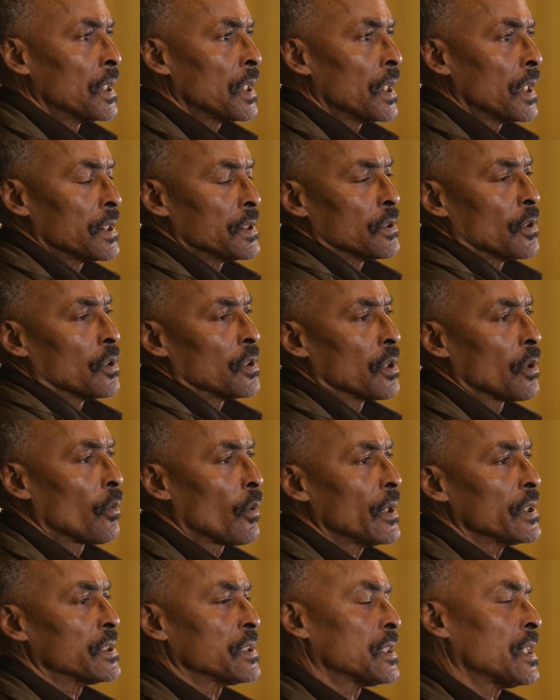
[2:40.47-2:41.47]
And the only
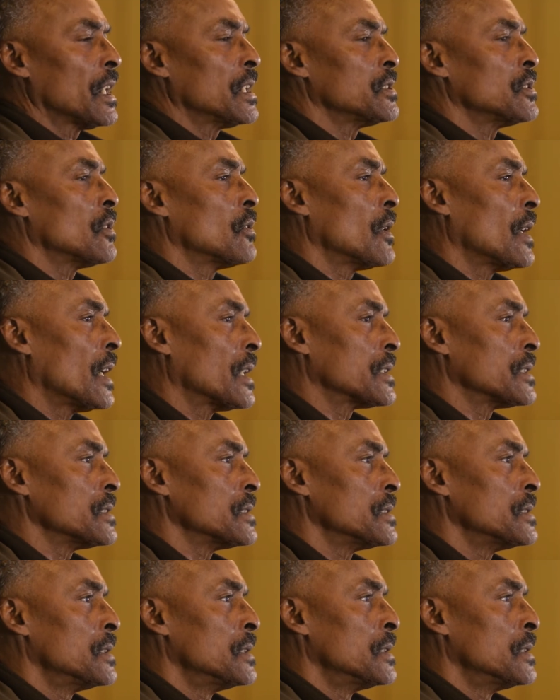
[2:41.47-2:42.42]
way that I know how to